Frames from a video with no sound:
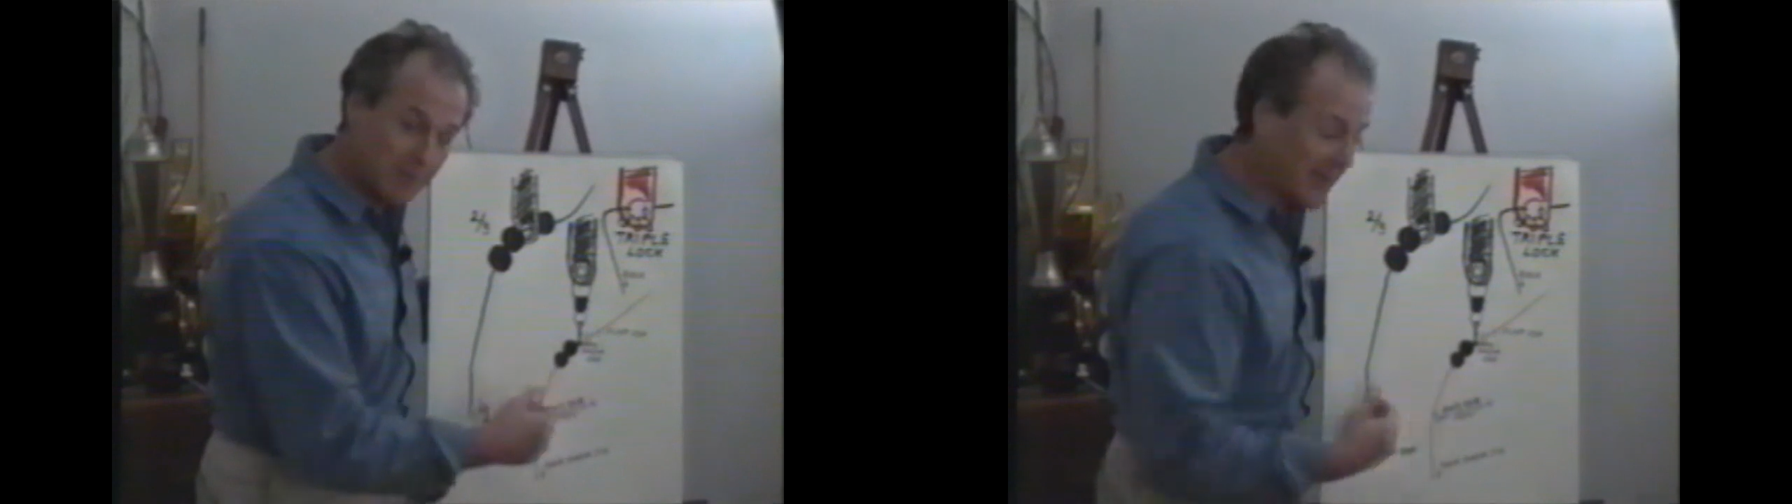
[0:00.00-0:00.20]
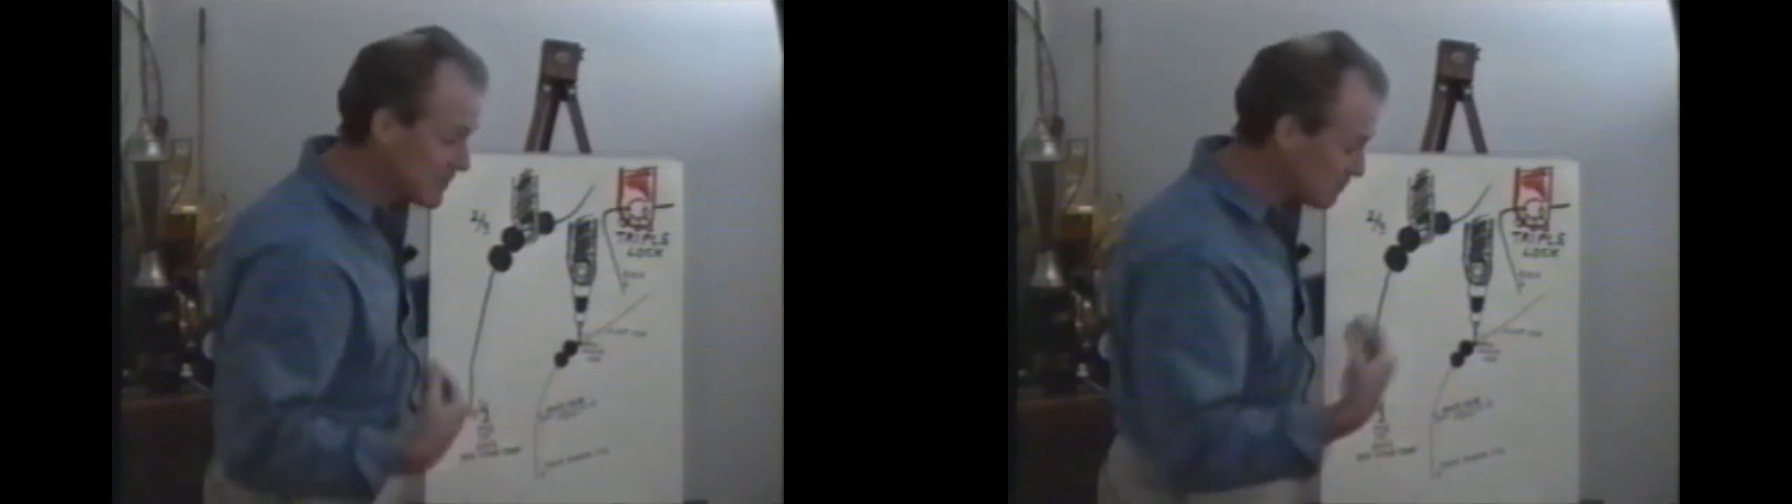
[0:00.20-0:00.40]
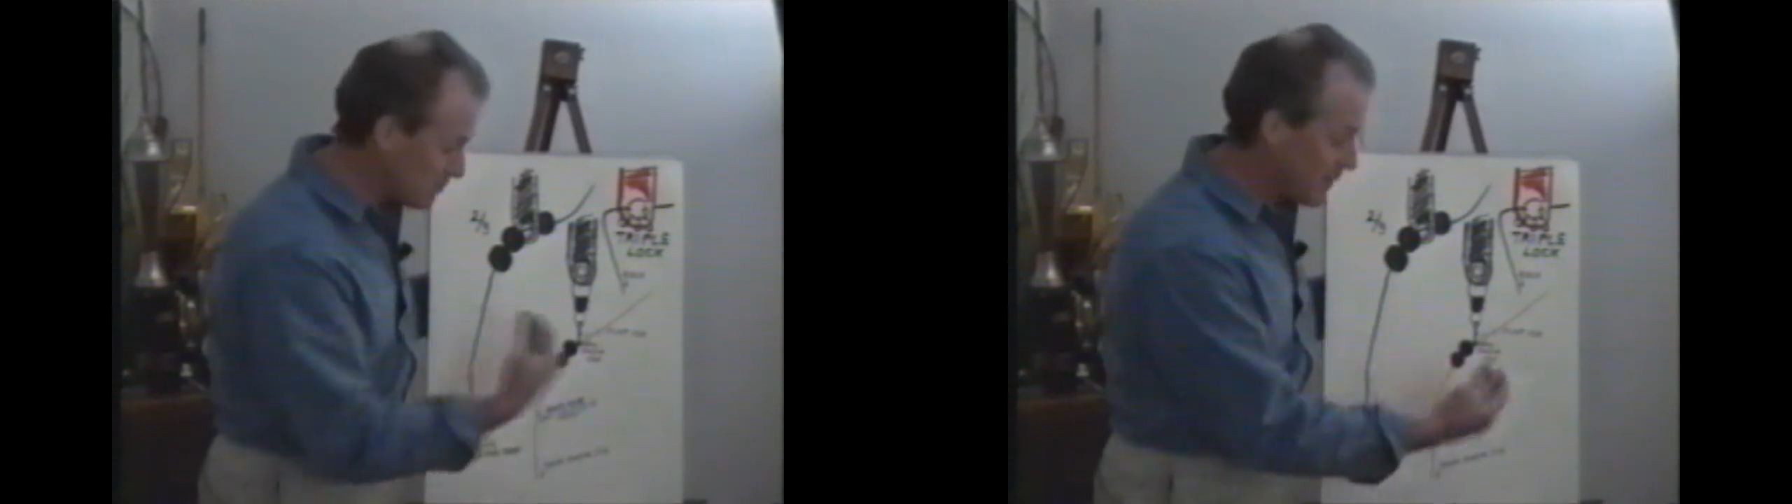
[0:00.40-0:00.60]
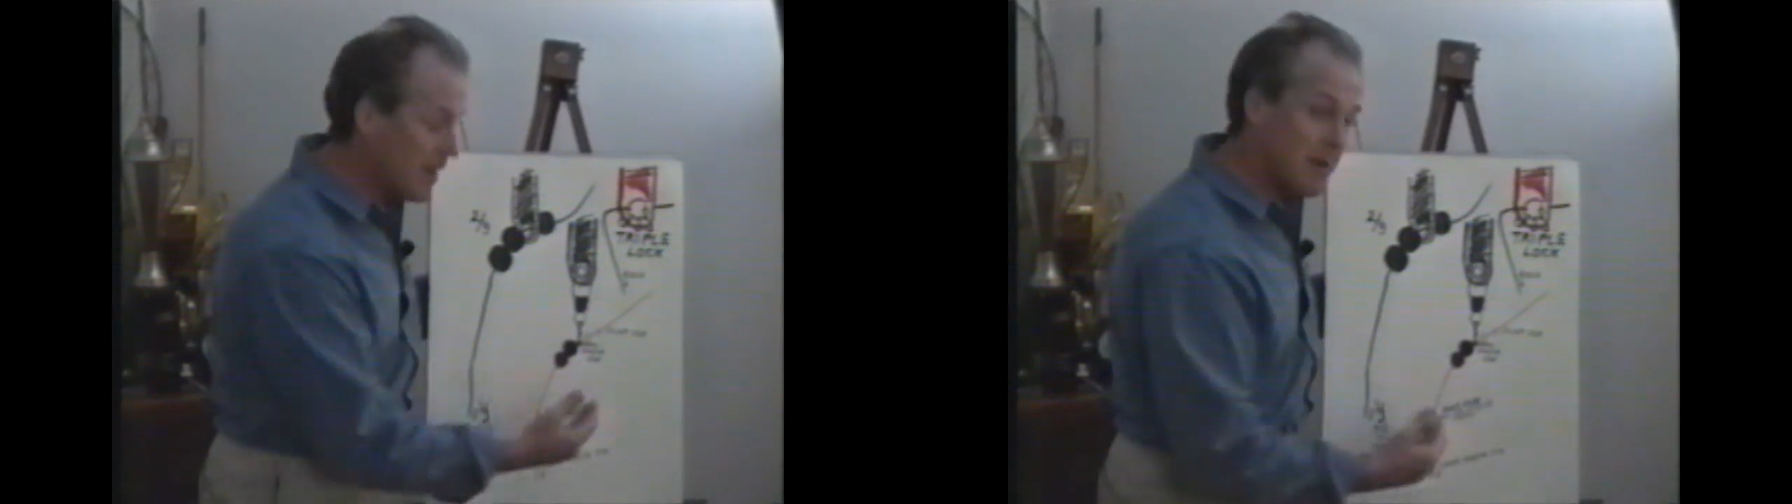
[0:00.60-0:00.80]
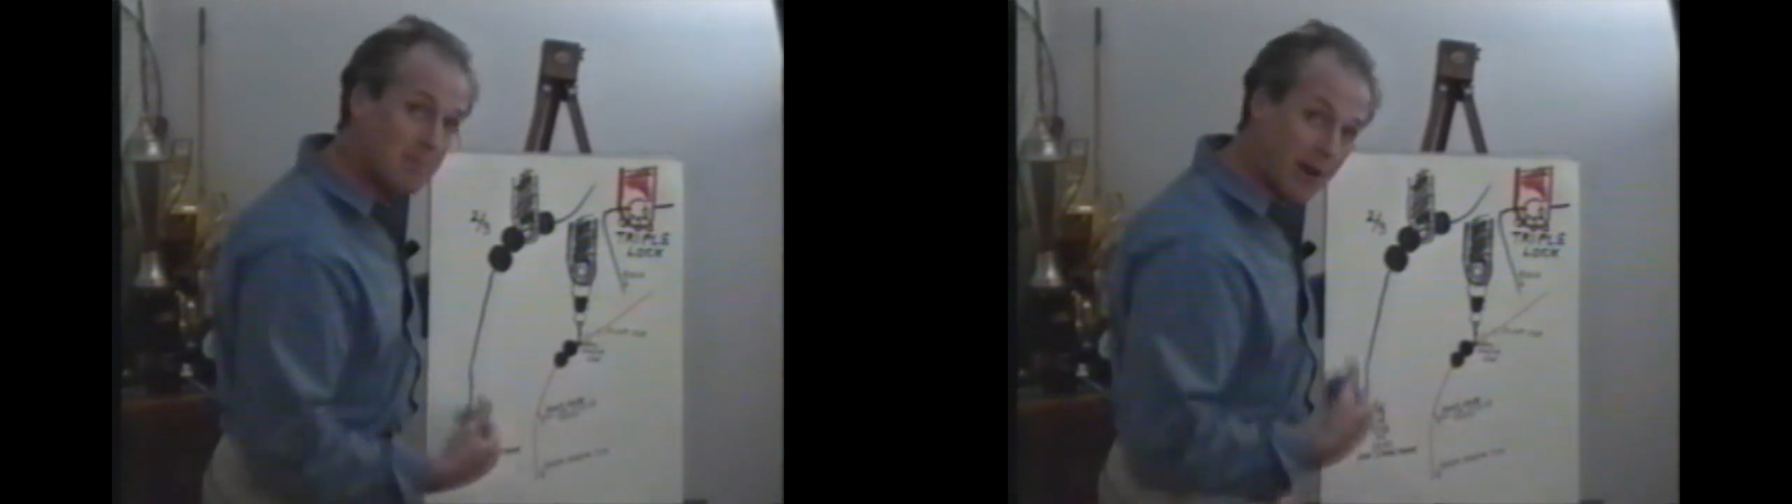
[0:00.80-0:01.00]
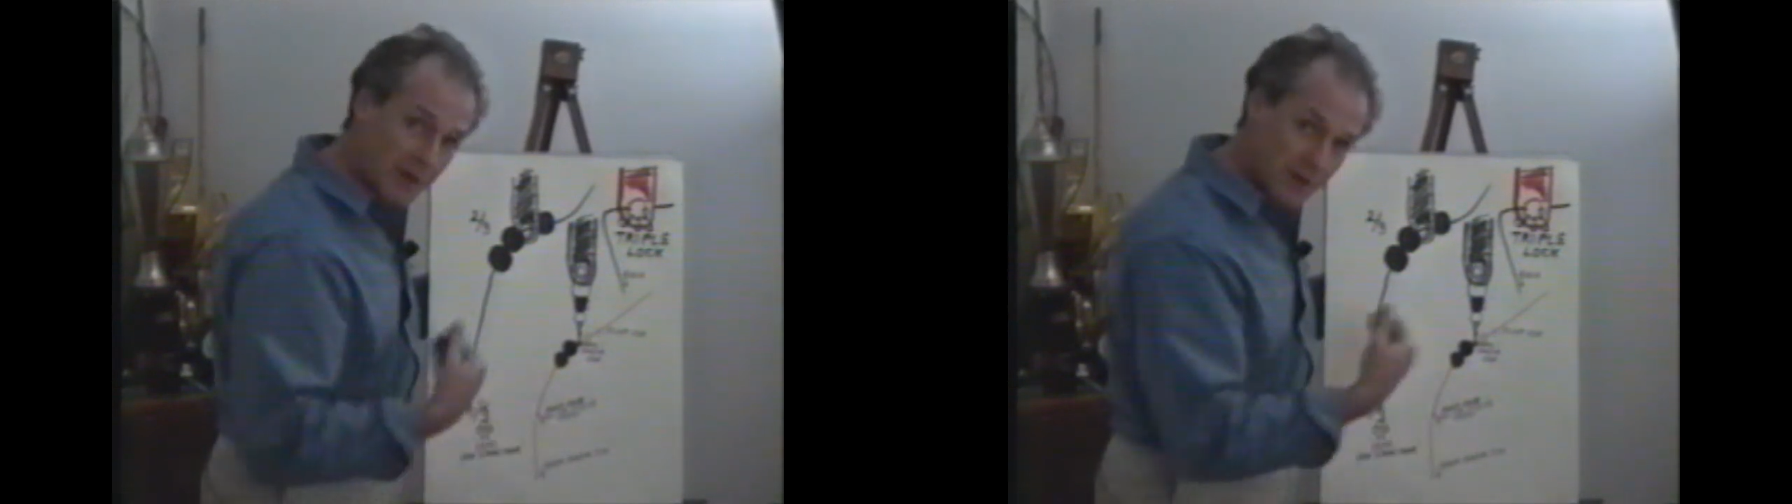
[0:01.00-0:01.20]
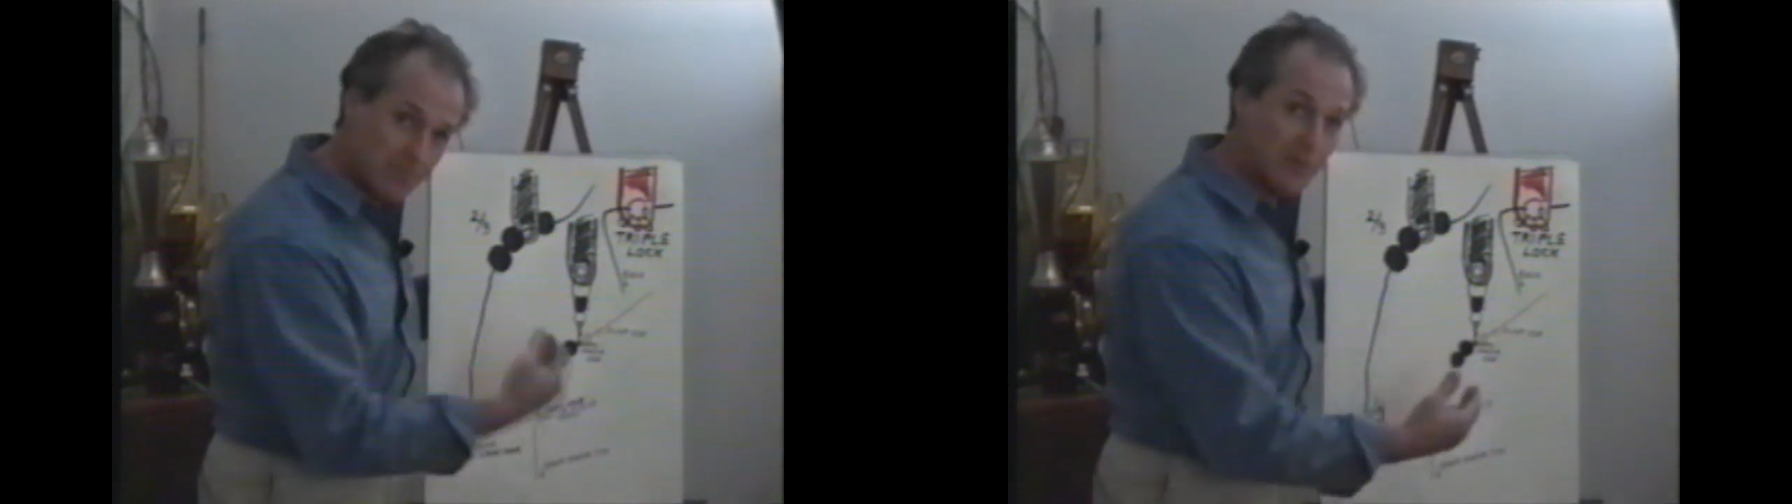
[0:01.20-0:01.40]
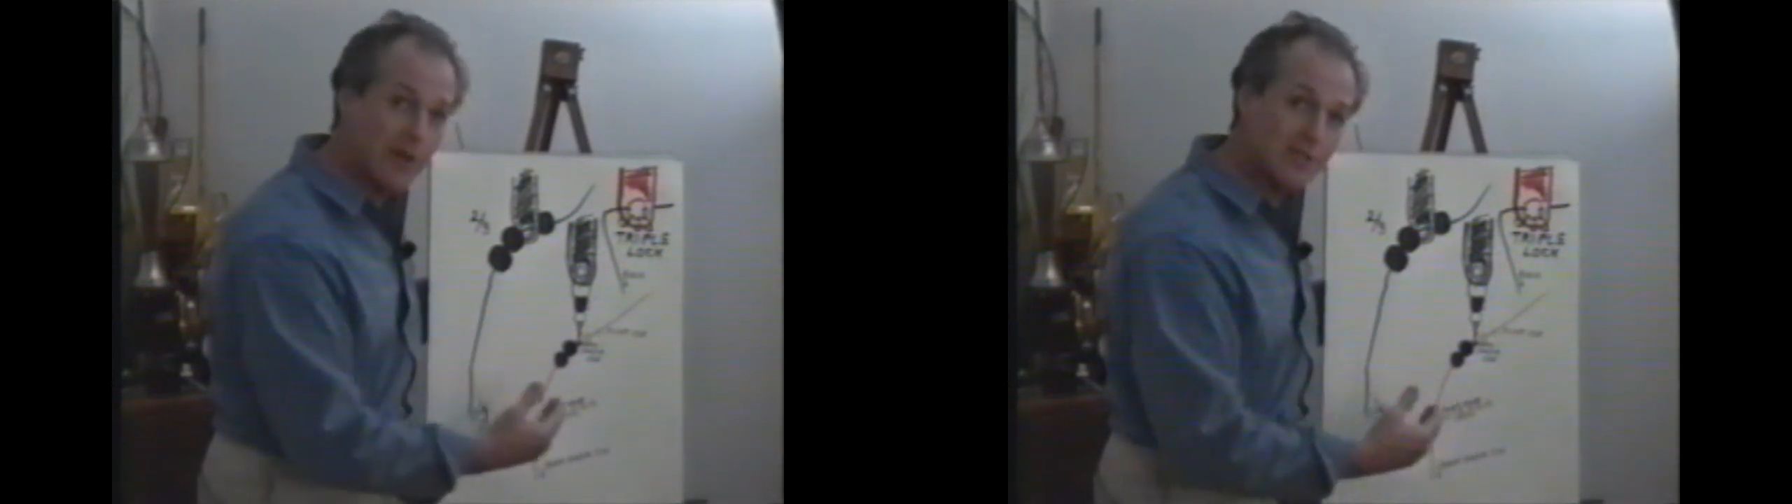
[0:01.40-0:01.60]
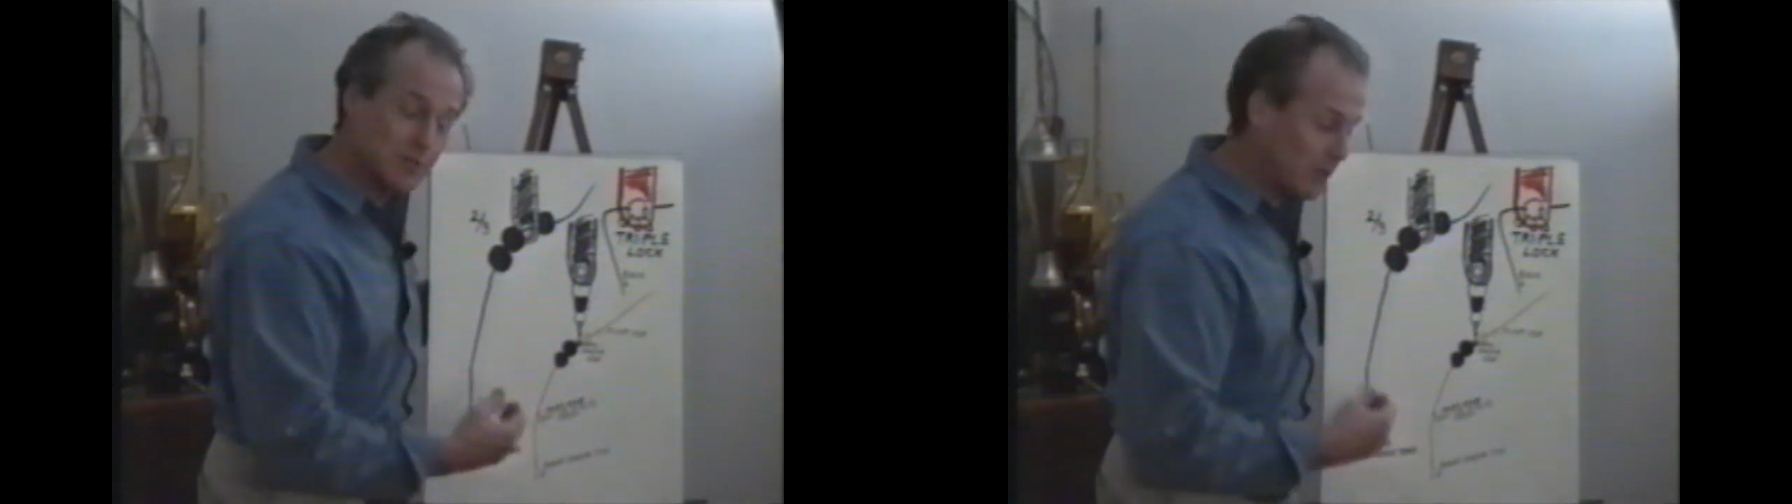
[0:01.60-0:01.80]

But that's part of the price.